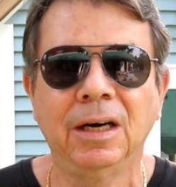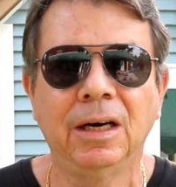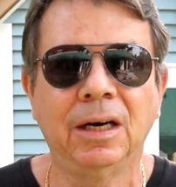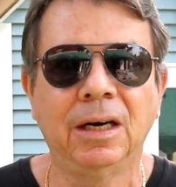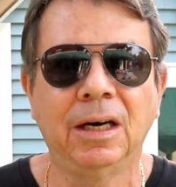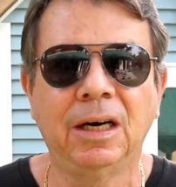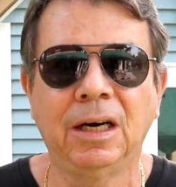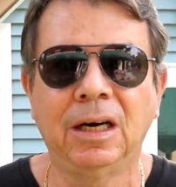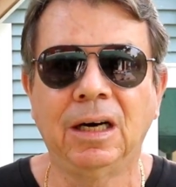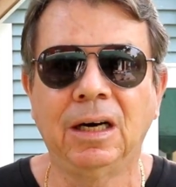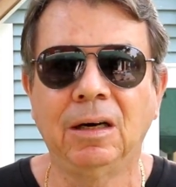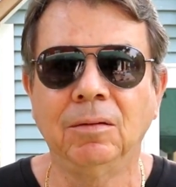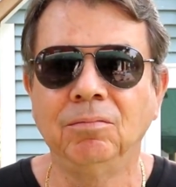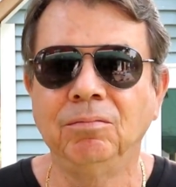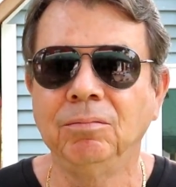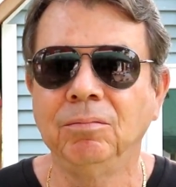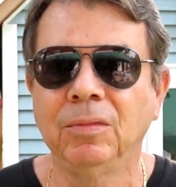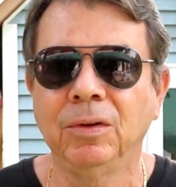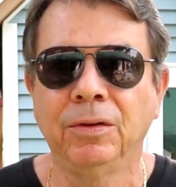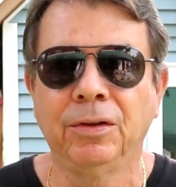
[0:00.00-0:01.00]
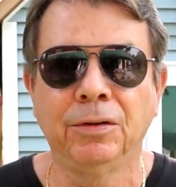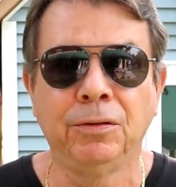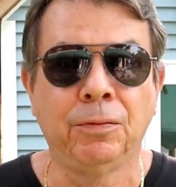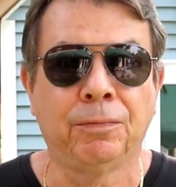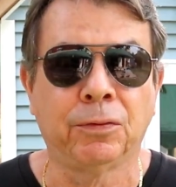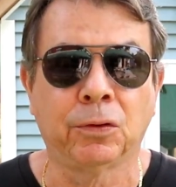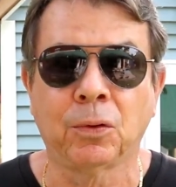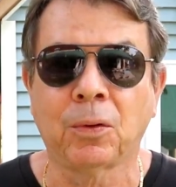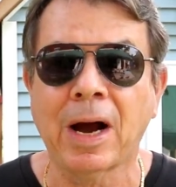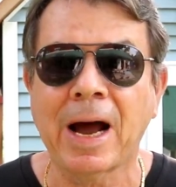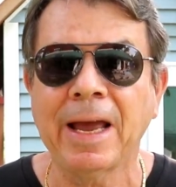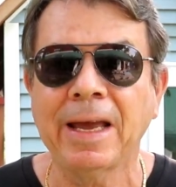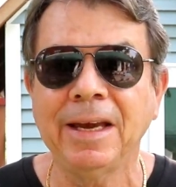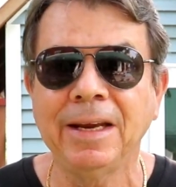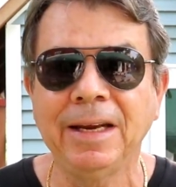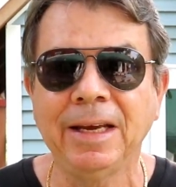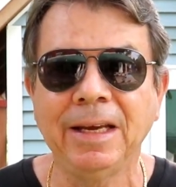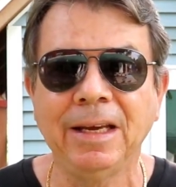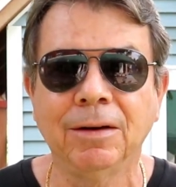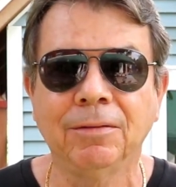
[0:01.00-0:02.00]
the
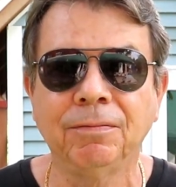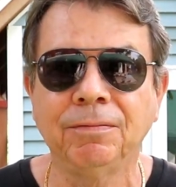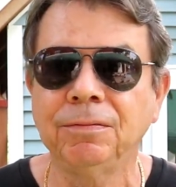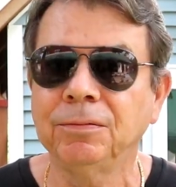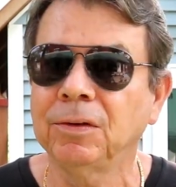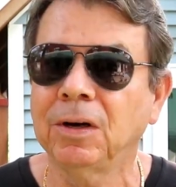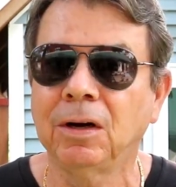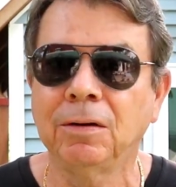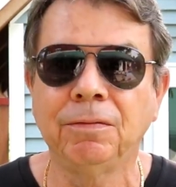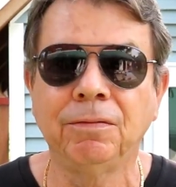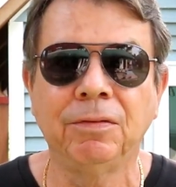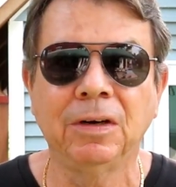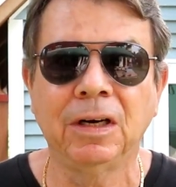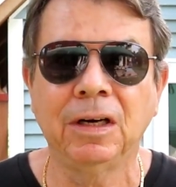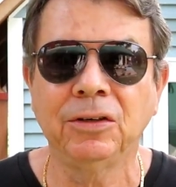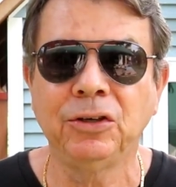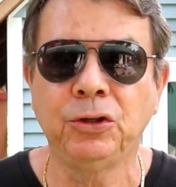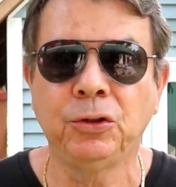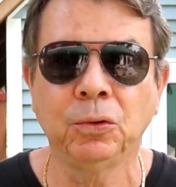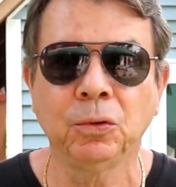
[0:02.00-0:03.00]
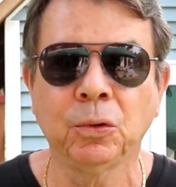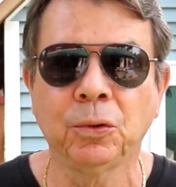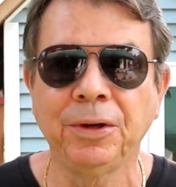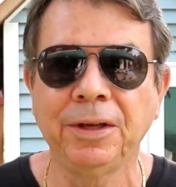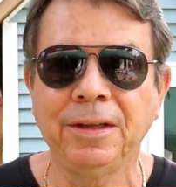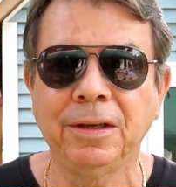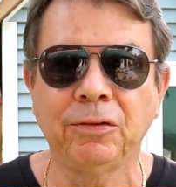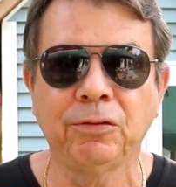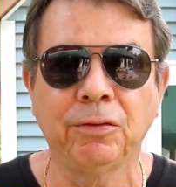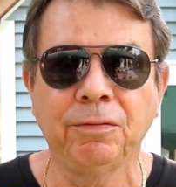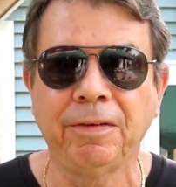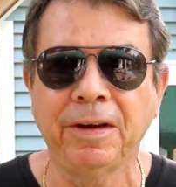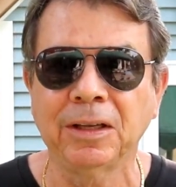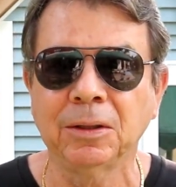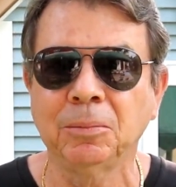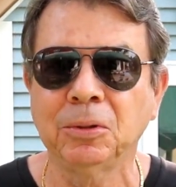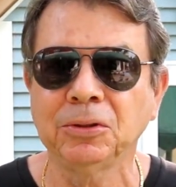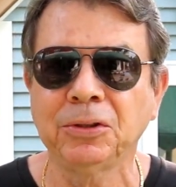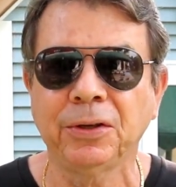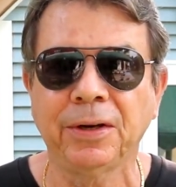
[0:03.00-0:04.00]
variety of jewelry that's
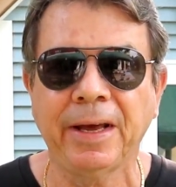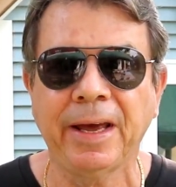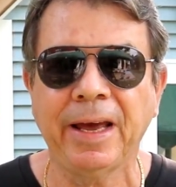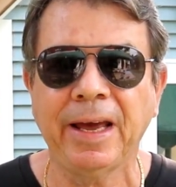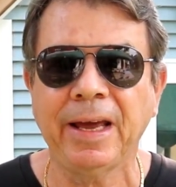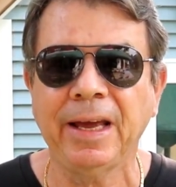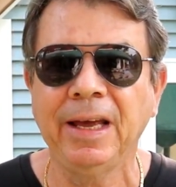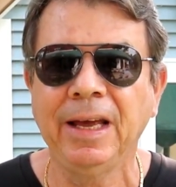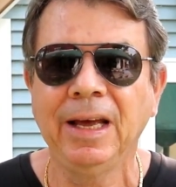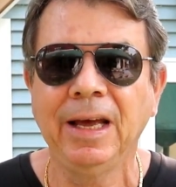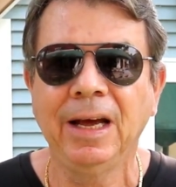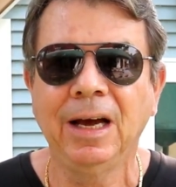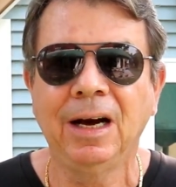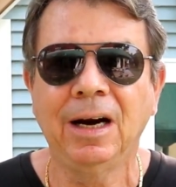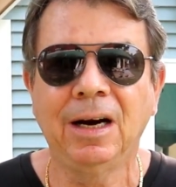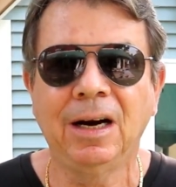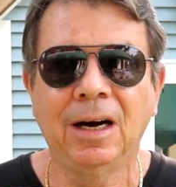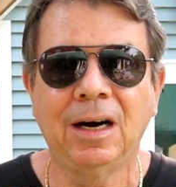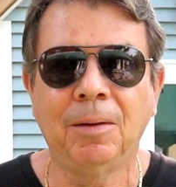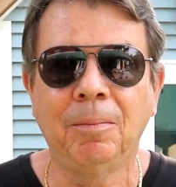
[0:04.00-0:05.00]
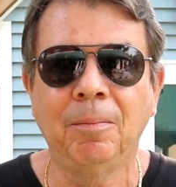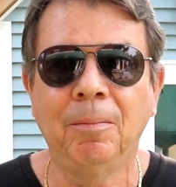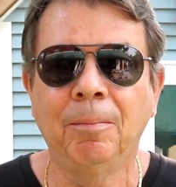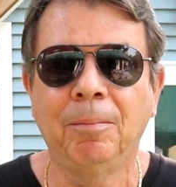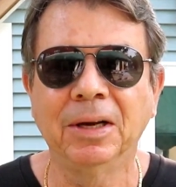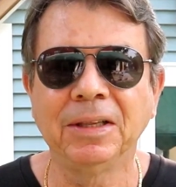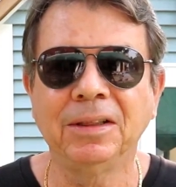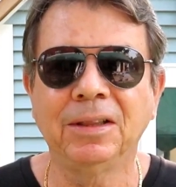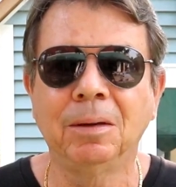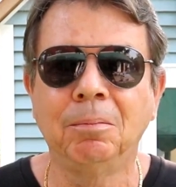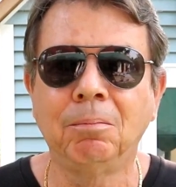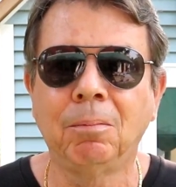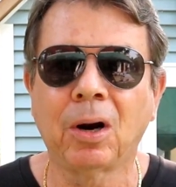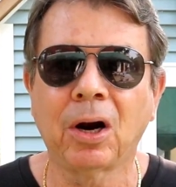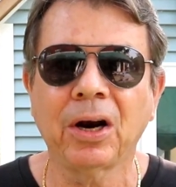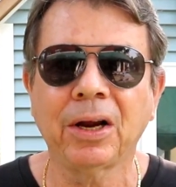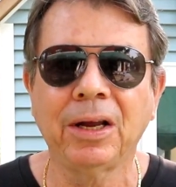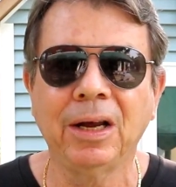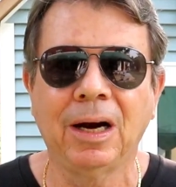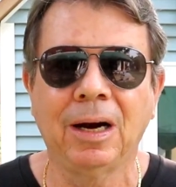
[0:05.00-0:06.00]
available today, but the
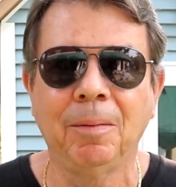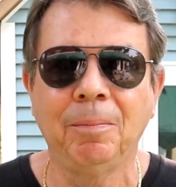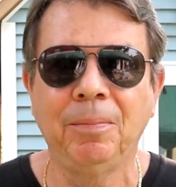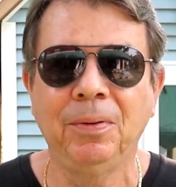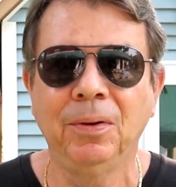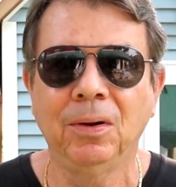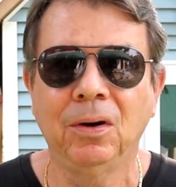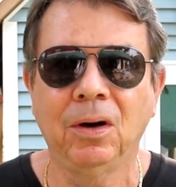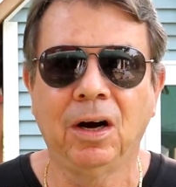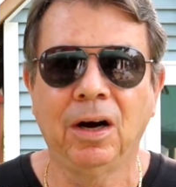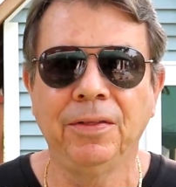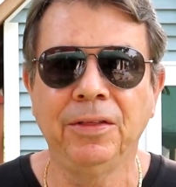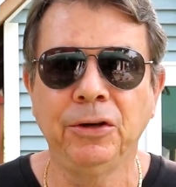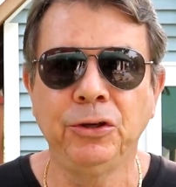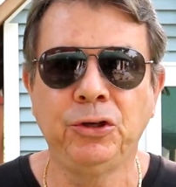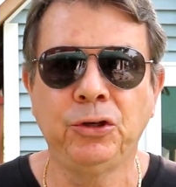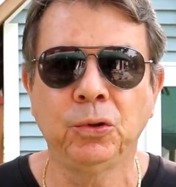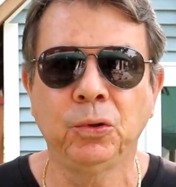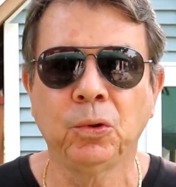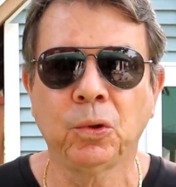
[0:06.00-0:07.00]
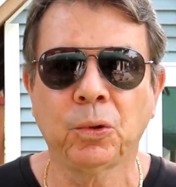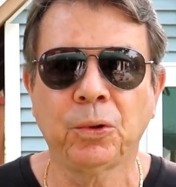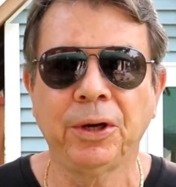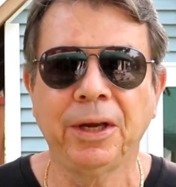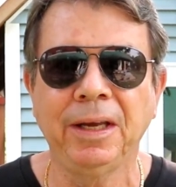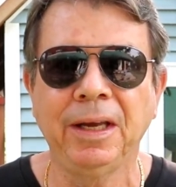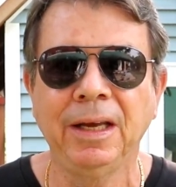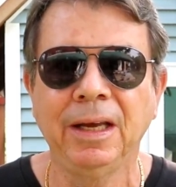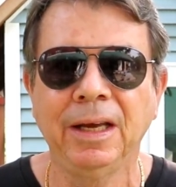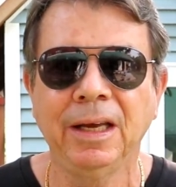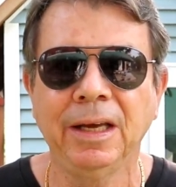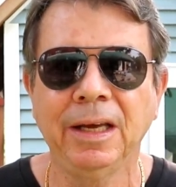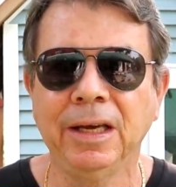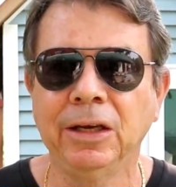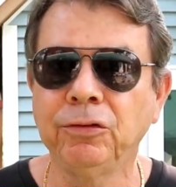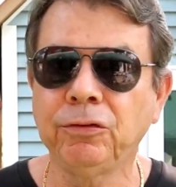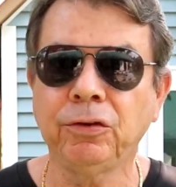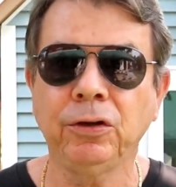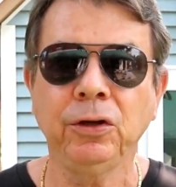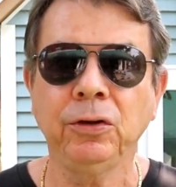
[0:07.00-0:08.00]
markup on the jewelry
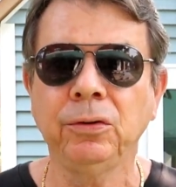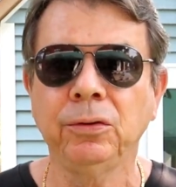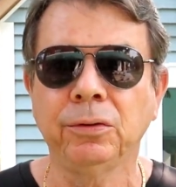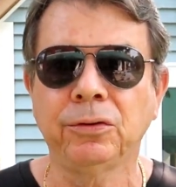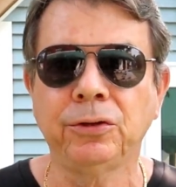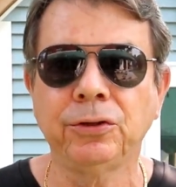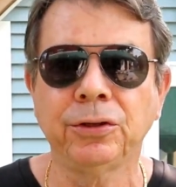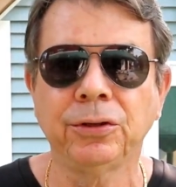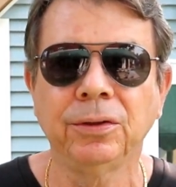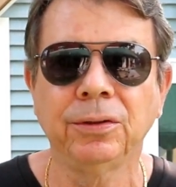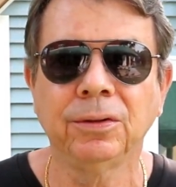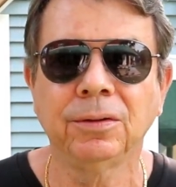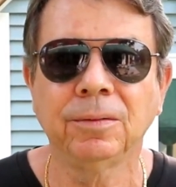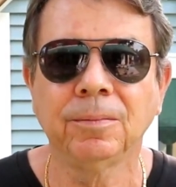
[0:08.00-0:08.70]
is huge.